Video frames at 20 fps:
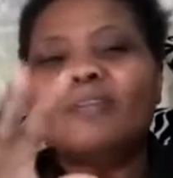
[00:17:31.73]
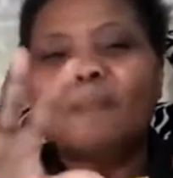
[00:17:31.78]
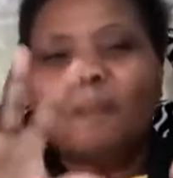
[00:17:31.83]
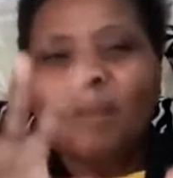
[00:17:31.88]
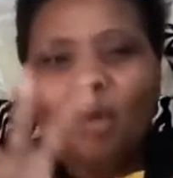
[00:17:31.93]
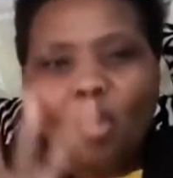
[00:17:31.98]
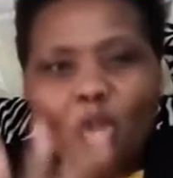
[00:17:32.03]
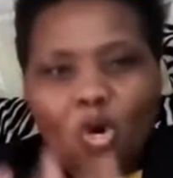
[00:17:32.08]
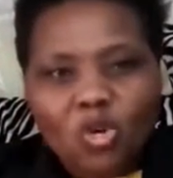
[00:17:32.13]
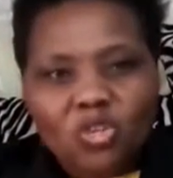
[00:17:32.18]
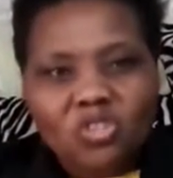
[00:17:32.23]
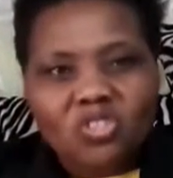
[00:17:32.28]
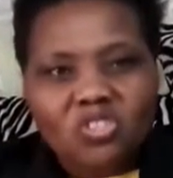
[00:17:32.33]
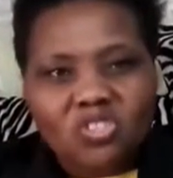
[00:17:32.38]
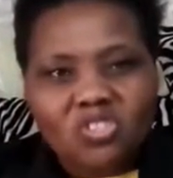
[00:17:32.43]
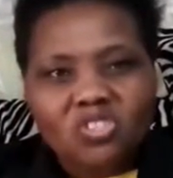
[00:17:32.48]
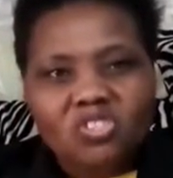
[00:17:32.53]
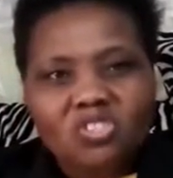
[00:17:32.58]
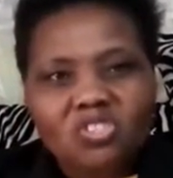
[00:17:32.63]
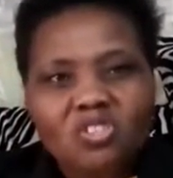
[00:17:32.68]

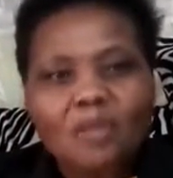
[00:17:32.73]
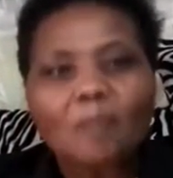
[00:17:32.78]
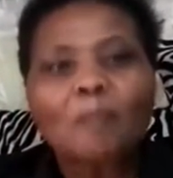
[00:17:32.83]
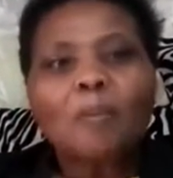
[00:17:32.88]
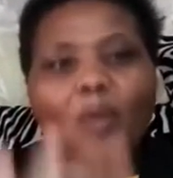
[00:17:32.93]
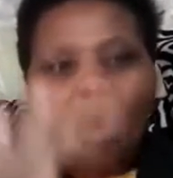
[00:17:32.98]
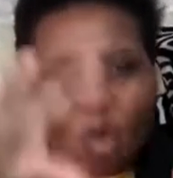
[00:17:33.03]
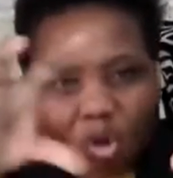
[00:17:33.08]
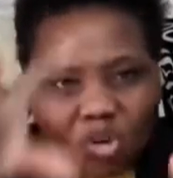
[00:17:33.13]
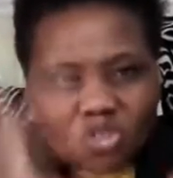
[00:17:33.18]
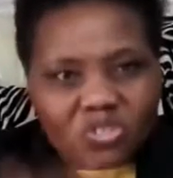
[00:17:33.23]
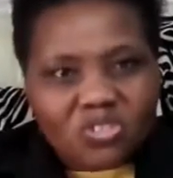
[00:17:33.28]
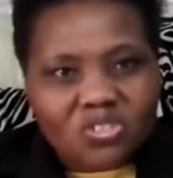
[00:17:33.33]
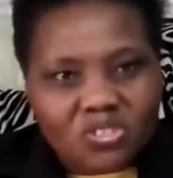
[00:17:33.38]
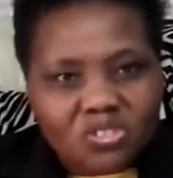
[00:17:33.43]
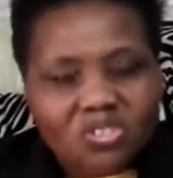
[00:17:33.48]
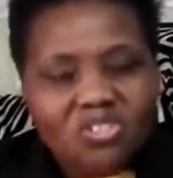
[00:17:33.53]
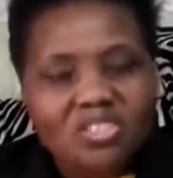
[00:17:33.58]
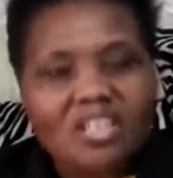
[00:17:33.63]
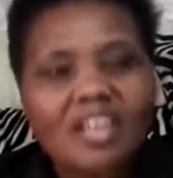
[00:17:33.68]

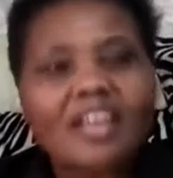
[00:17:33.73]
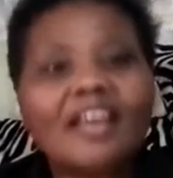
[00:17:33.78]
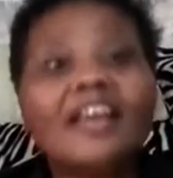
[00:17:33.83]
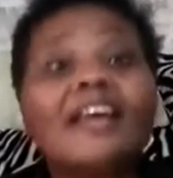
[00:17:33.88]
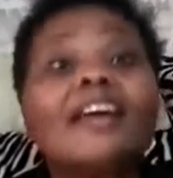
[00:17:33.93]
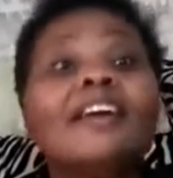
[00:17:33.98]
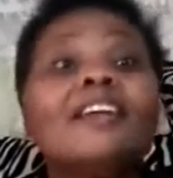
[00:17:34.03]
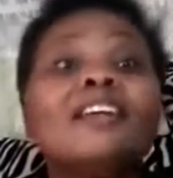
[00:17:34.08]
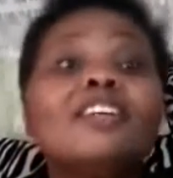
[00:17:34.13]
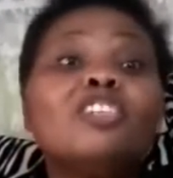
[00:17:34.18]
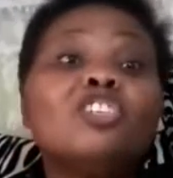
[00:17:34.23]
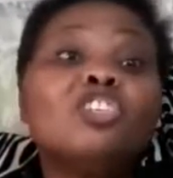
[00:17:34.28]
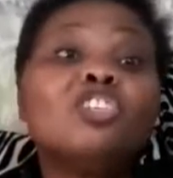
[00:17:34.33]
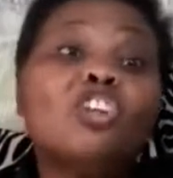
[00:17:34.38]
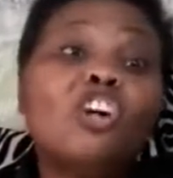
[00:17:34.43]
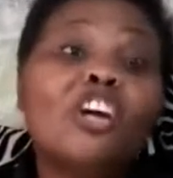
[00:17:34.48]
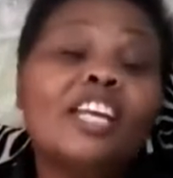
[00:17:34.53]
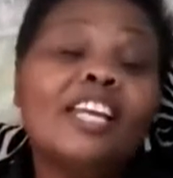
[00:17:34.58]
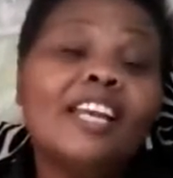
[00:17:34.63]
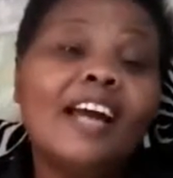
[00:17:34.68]
Pause and
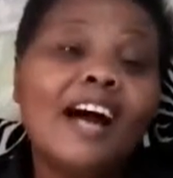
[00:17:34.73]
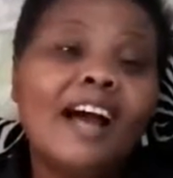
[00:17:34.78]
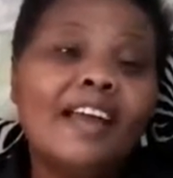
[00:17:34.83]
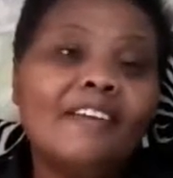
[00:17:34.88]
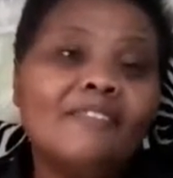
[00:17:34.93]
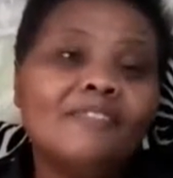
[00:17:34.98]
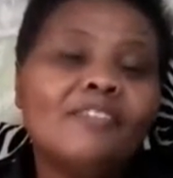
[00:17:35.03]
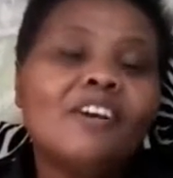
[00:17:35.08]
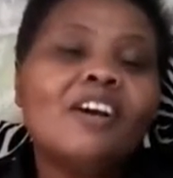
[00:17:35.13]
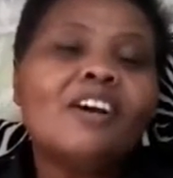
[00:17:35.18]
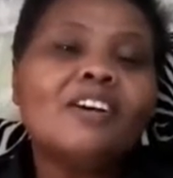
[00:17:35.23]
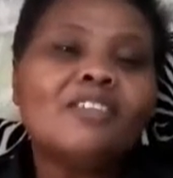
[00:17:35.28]
enjoy life.